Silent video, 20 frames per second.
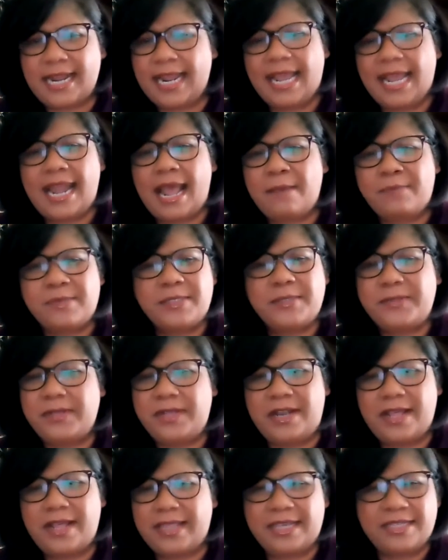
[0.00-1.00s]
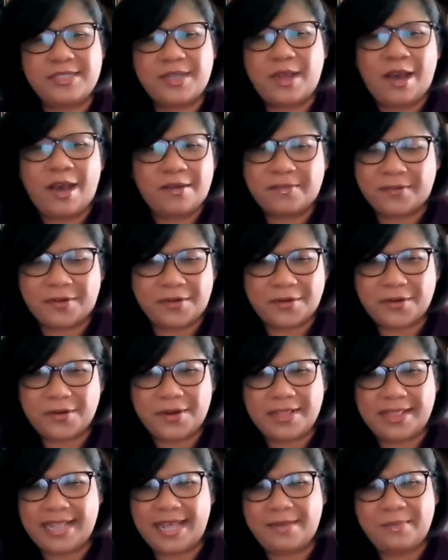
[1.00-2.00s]
I had absolutely nothing to offer her
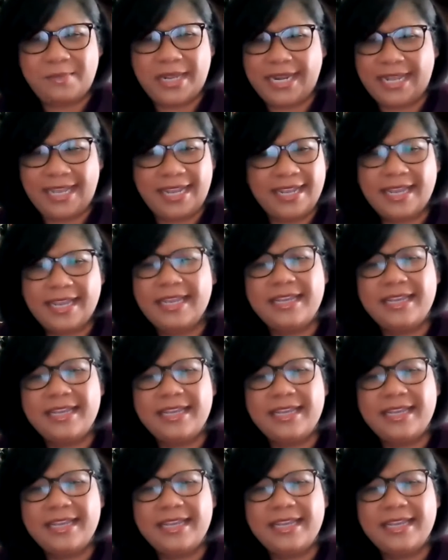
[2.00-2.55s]
in that meeting